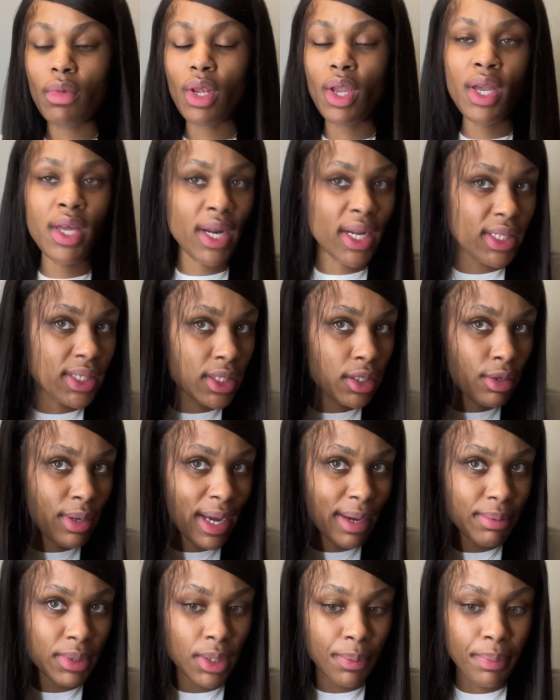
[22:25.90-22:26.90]
and I still
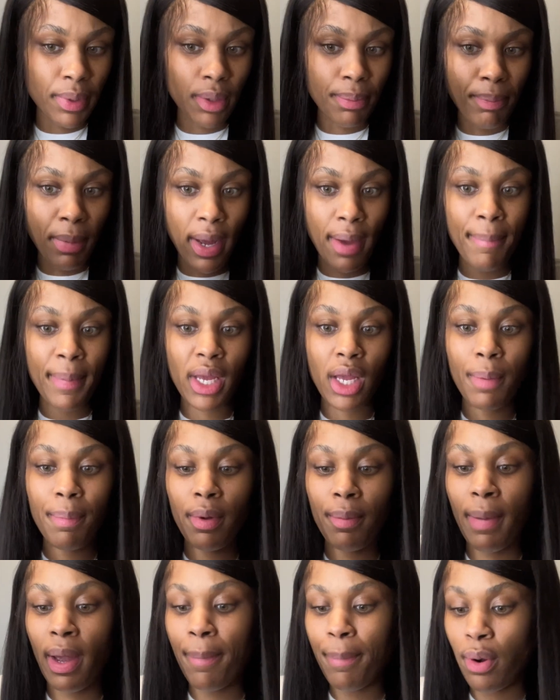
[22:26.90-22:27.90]
have to put my makeup in
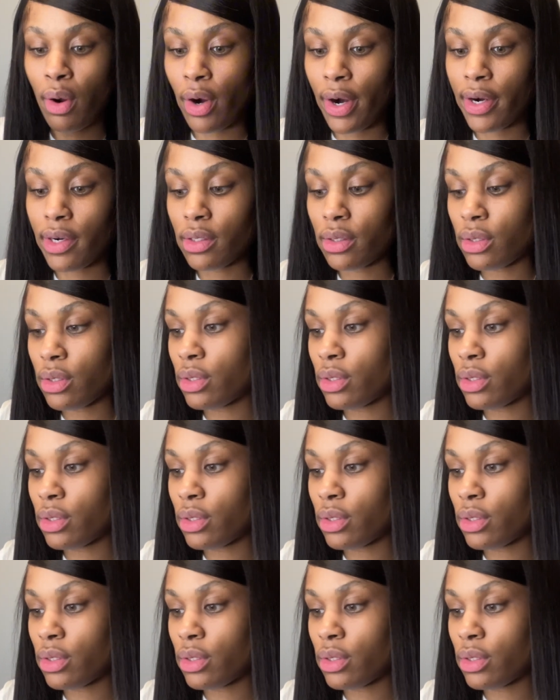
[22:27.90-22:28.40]
my part.